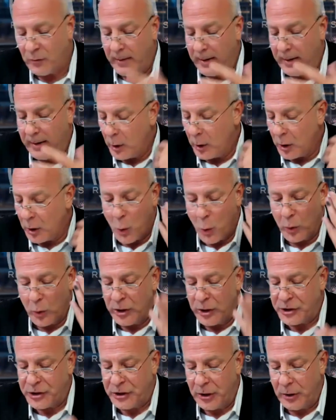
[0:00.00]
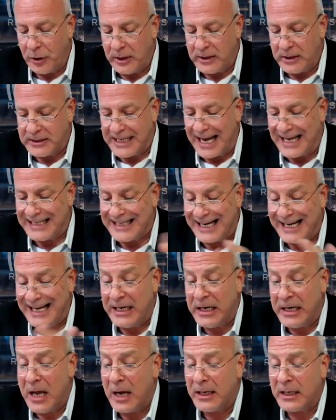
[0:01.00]
remember, according to students, guys, I
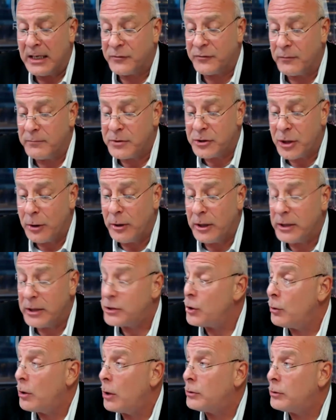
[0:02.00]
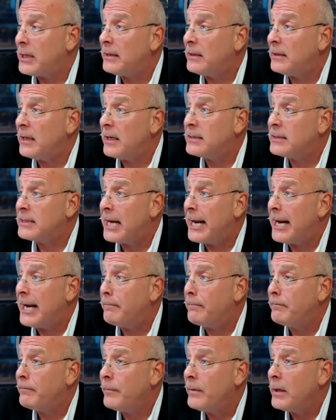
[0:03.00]
get nuggets from students who go take the exam.
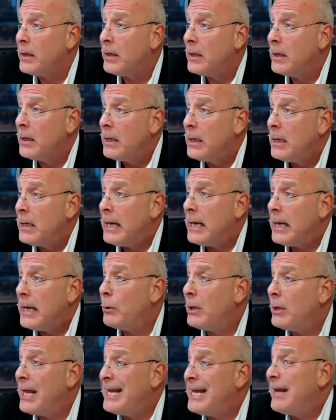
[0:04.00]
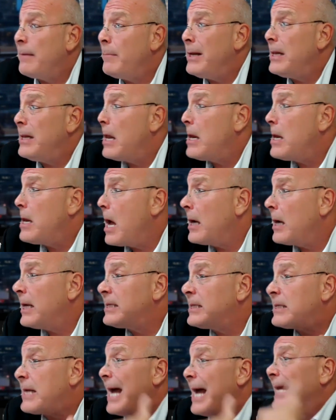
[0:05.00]
And when they give me the
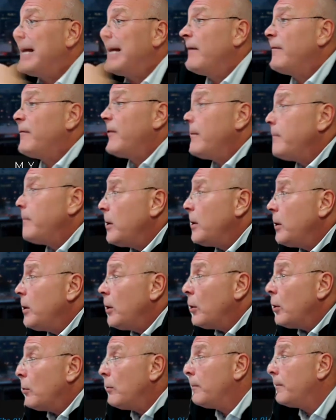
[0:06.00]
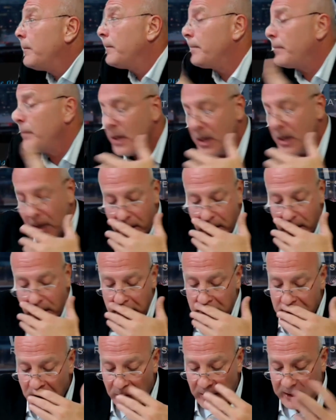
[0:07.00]
nuggets, I give them to you.
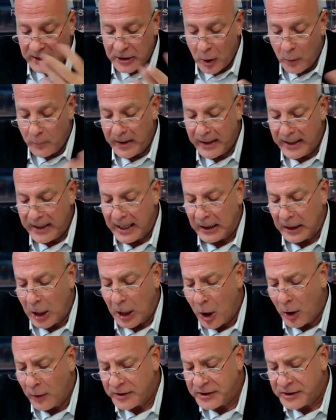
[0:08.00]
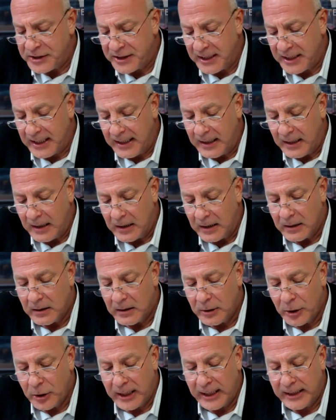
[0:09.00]
So they told me, yeah, law of the sea,
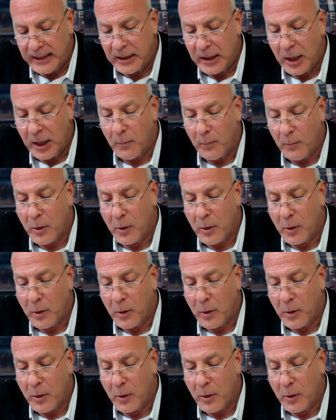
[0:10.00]
you need to know,